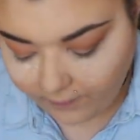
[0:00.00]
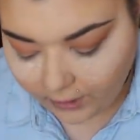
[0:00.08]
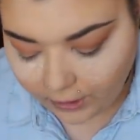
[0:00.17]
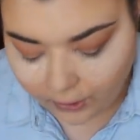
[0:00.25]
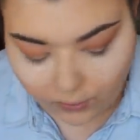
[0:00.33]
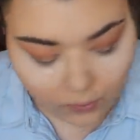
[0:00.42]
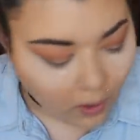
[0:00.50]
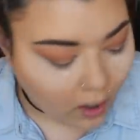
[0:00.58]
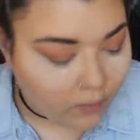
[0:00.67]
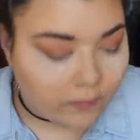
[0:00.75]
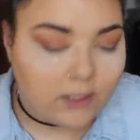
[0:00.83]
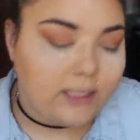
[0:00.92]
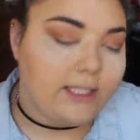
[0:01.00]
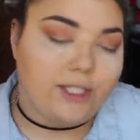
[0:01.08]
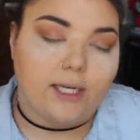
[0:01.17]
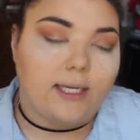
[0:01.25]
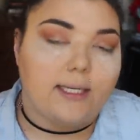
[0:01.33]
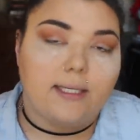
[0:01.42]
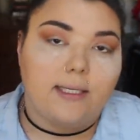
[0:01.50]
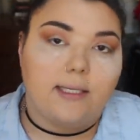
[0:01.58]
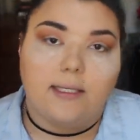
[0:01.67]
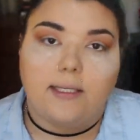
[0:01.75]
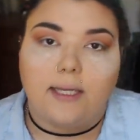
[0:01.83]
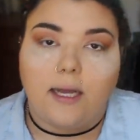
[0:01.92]
you are really
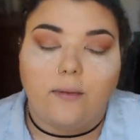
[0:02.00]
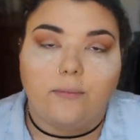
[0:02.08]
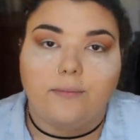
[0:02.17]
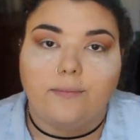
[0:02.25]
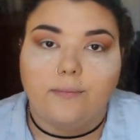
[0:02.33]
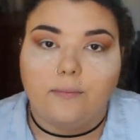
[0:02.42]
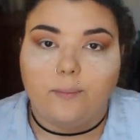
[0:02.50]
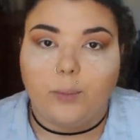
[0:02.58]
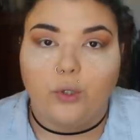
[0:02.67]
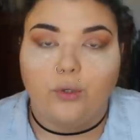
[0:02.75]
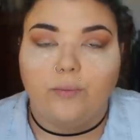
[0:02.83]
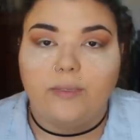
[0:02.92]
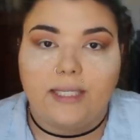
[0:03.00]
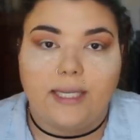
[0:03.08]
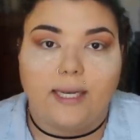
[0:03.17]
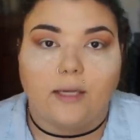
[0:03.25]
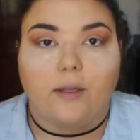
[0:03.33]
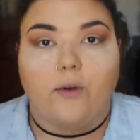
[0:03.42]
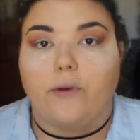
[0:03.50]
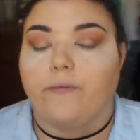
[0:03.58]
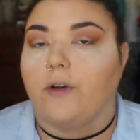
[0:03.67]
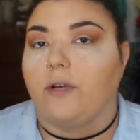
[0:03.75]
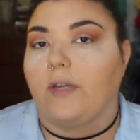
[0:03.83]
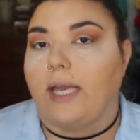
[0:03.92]
just some boob sitting alone in
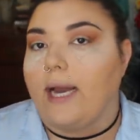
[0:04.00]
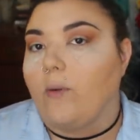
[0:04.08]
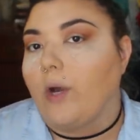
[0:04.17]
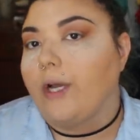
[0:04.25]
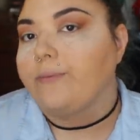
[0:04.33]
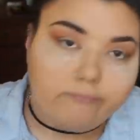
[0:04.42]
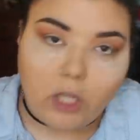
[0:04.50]
front of a camera.